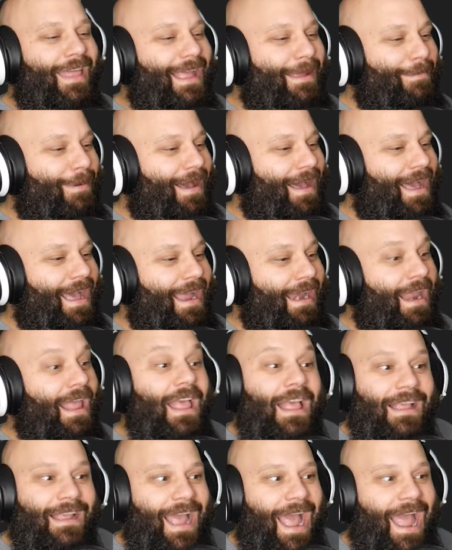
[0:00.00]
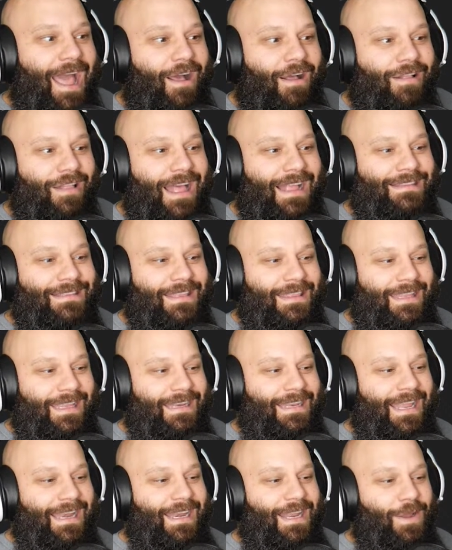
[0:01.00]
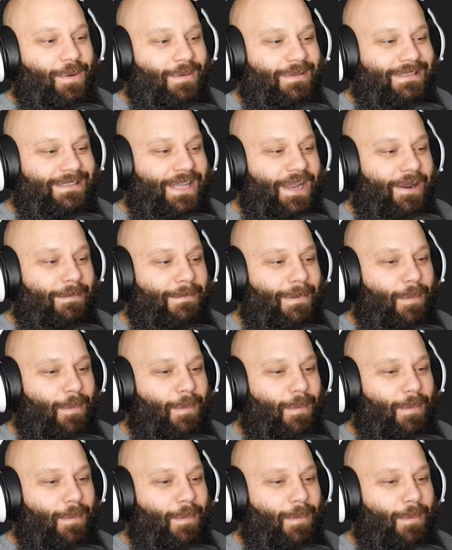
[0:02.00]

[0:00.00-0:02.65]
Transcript: leg behind. Kyle glanced at the attendant who was staring